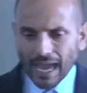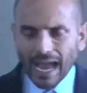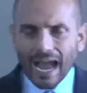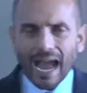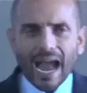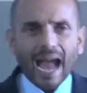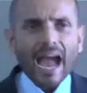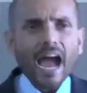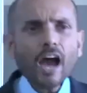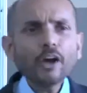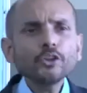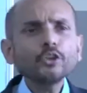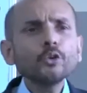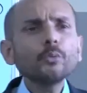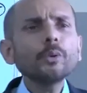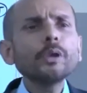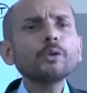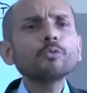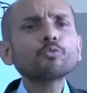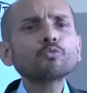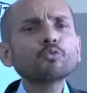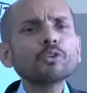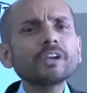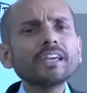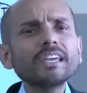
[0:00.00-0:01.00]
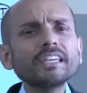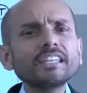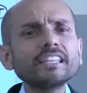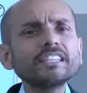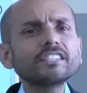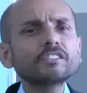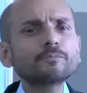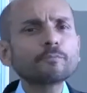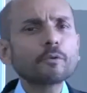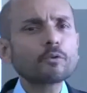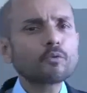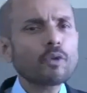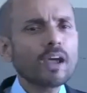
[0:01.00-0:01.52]
how do we read
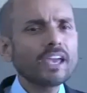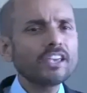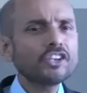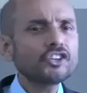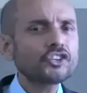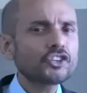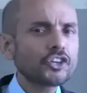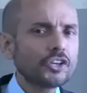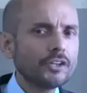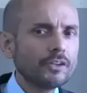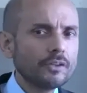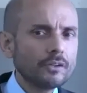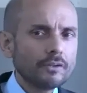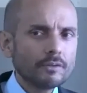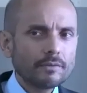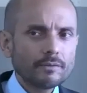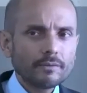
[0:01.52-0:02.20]
inspiration?